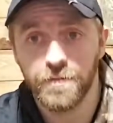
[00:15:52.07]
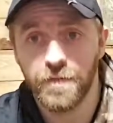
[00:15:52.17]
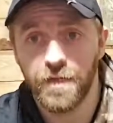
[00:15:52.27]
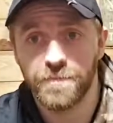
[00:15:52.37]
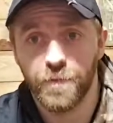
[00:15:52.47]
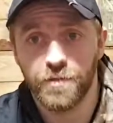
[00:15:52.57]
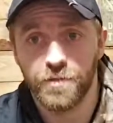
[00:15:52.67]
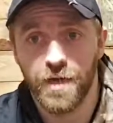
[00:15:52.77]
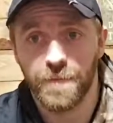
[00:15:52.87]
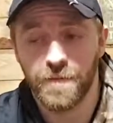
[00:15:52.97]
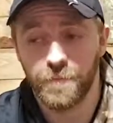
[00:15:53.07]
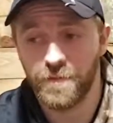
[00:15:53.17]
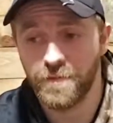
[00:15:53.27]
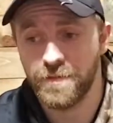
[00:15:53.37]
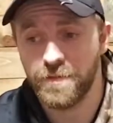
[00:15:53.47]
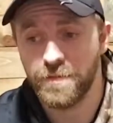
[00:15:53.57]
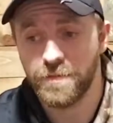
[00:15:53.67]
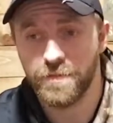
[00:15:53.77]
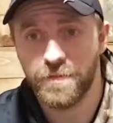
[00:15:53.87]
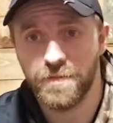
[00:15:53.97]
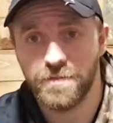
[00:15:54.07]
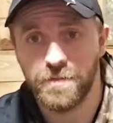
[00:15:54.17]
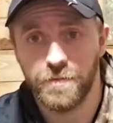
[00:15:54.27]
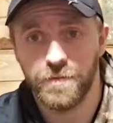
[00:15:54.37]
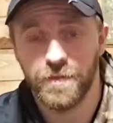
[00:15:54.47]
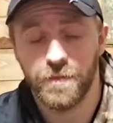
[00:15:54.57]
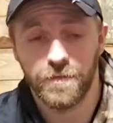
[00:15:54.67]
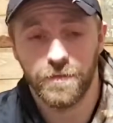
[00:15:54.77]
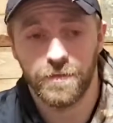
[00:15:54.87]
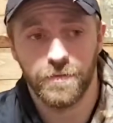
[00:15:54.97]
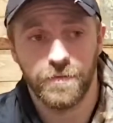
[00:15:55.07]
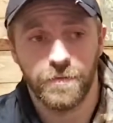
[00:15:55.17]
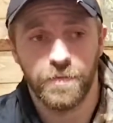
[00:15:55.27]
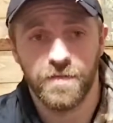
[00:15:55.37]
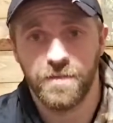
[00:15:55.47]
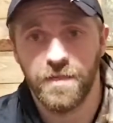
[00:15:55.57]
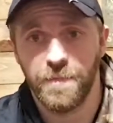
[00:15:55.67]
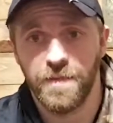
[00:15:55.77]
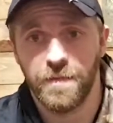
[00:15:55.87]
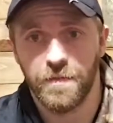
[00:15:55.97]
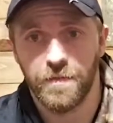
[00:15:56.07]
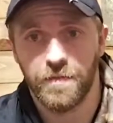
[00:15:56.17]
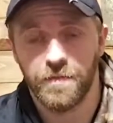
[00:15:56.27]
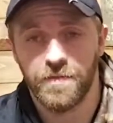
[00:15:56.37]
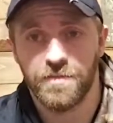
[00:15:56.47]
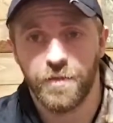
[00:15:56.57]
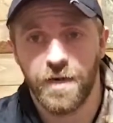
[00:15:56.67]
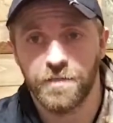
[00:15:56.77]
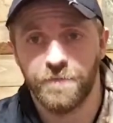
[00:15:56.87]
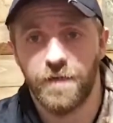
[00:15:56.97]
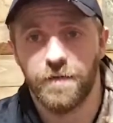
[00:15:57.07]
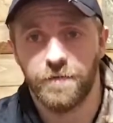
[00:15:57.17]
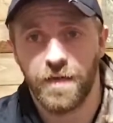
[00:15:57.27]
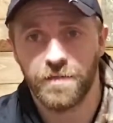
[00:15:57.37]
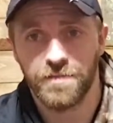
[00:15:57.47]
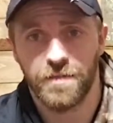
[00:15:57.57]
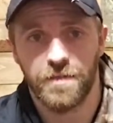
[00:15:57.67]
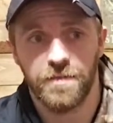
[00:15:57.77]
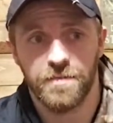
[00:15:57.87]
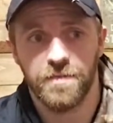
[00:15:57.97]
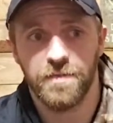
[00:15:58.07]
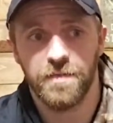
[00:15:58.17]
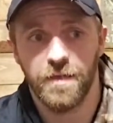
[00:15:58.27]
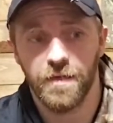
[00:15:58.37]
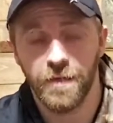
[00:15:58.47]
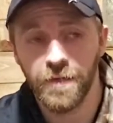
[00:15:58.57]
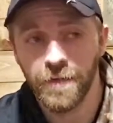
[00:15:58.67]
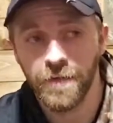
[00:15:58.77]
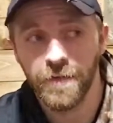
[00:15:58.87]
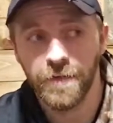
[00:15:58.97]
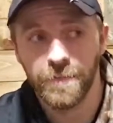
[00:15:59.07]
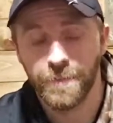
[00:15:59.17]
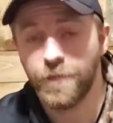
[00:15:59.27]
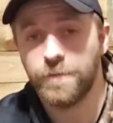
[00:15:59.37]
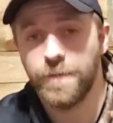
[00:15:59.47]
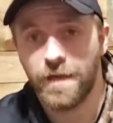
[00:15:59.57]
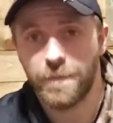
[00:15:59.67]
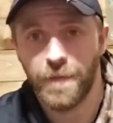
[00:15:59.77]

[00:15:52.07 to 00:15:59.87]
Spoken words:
caused more drama than what needs to. You know, it doesn't need to be a distraction for Aaron Rodgers, and it doesn't need to look bad on